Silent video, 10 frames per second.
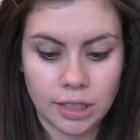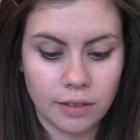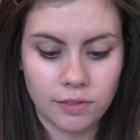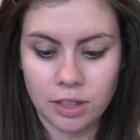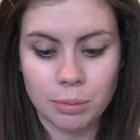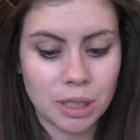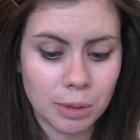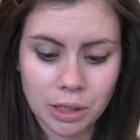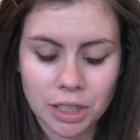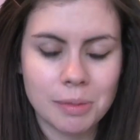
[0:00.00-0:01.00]
looking for a
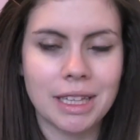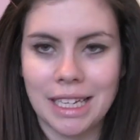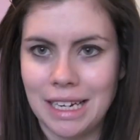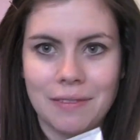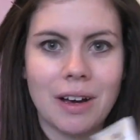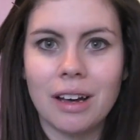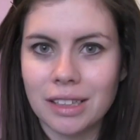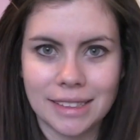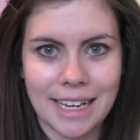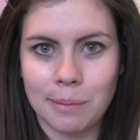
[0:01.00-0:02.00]
BB cream and they have
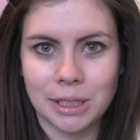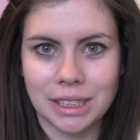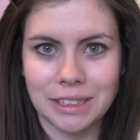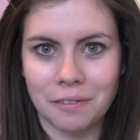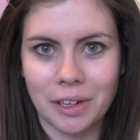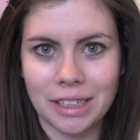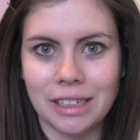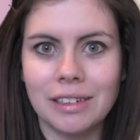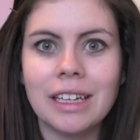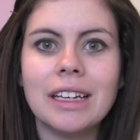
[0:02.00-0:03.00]
all these options for
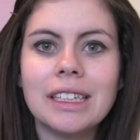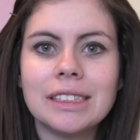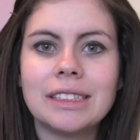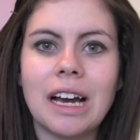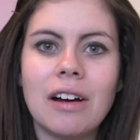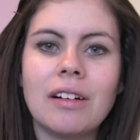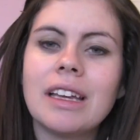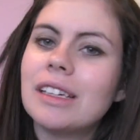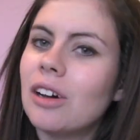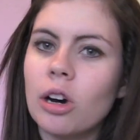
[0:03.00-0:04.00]
you.
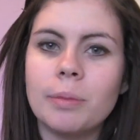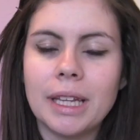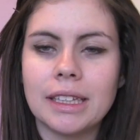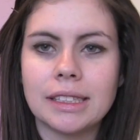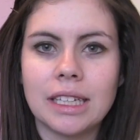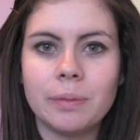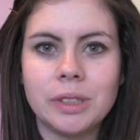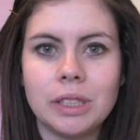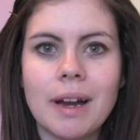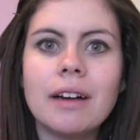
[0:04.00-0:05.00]
So hope that this
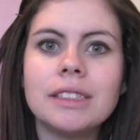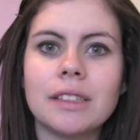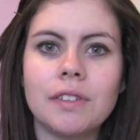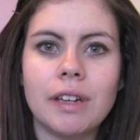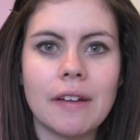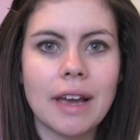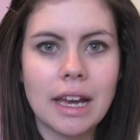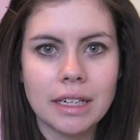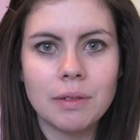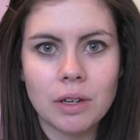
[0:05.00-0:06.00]
helped you out. If you have
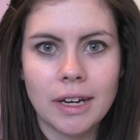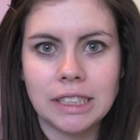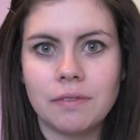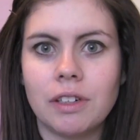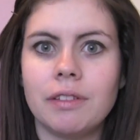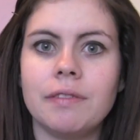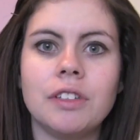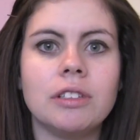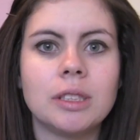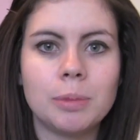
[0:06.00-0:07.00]
any requests for
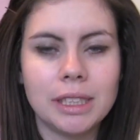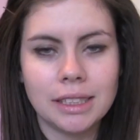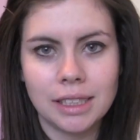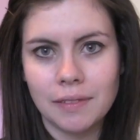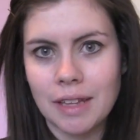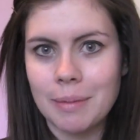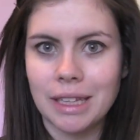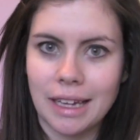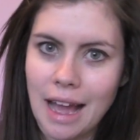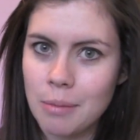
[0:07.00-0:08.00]
reviews, please leave them
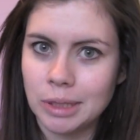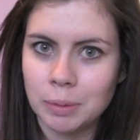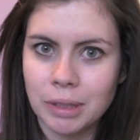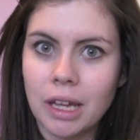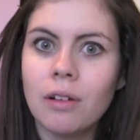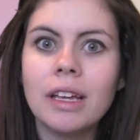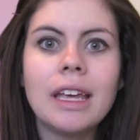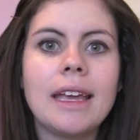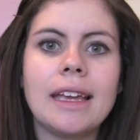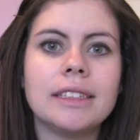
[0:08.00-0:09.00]
in the comments below,
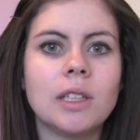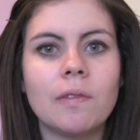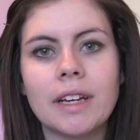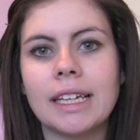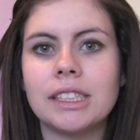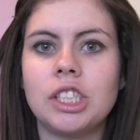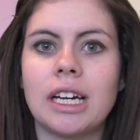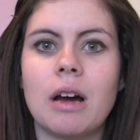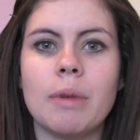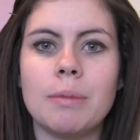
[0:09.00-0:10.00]
and don't forget to
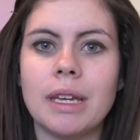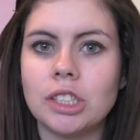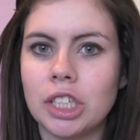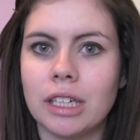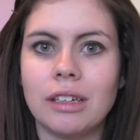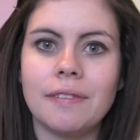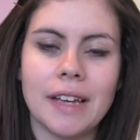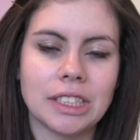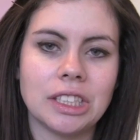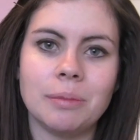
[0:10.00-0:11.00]
check out my main channel,
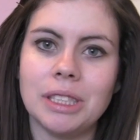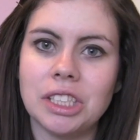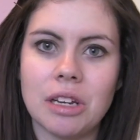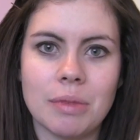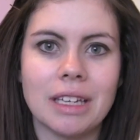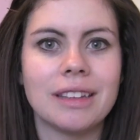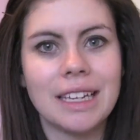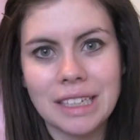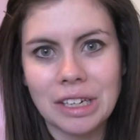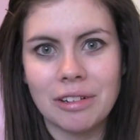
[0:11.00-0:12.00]
Fashionably Jamie.
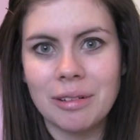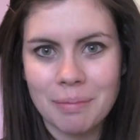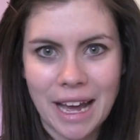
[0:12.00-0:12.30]
Thank you.